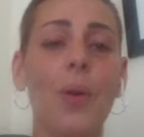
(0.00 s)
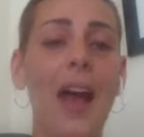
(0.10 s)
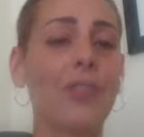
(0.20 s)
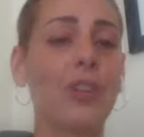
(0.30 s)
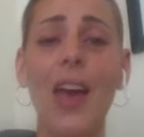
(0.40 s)

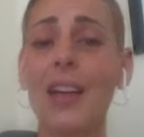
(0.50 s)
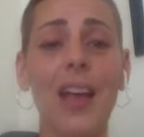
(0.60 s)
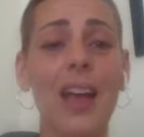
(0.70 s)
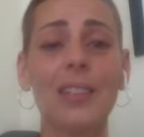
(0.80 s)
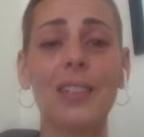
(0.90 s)
after that
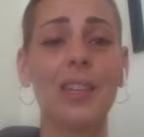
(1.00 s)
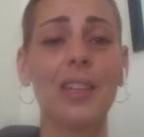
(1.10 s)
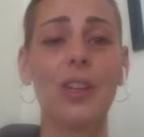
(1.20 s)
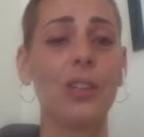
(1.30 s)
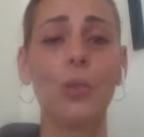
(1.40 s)
class
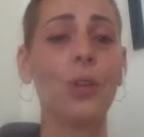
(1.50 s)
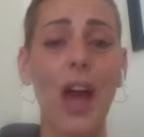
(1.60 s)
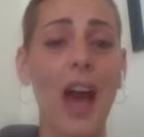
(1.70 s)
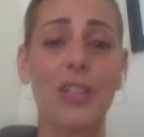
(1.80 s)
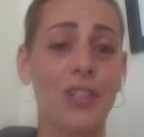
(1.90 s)
you will
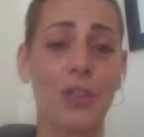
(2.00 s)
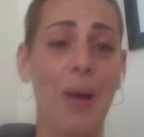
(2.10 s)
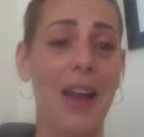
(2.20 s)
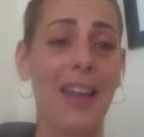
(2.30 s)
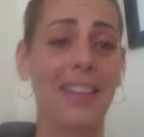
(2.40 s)
not judge your
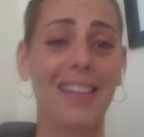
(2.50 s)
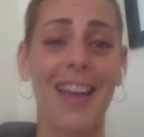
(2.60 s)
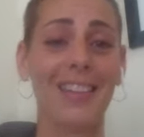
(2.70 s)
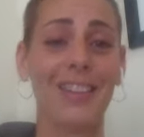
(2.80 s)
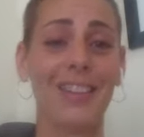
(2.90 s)
body
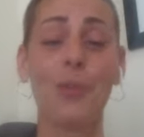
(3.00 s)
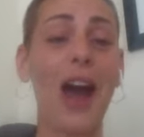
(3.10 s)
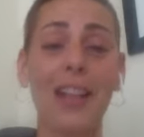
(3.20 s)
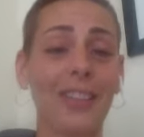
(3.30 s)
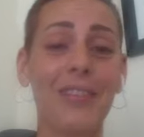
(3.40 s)
like you will
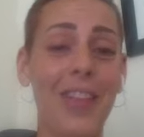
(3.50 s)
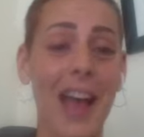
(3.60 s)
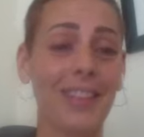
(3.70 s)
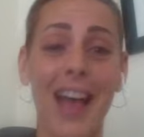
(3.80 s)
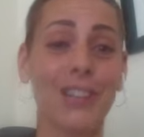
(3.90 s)
not leave
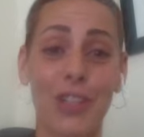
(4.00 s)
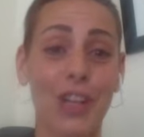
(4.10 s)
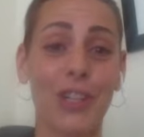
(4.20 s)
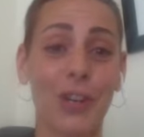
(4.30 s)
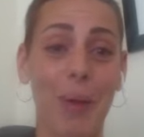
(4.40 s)
that class
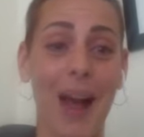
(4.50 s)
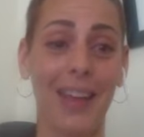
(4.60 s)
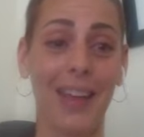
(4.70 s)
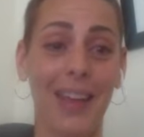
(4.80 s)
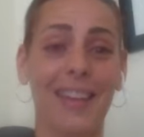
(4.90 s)
judging your
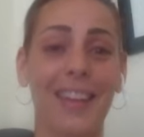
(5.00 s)
body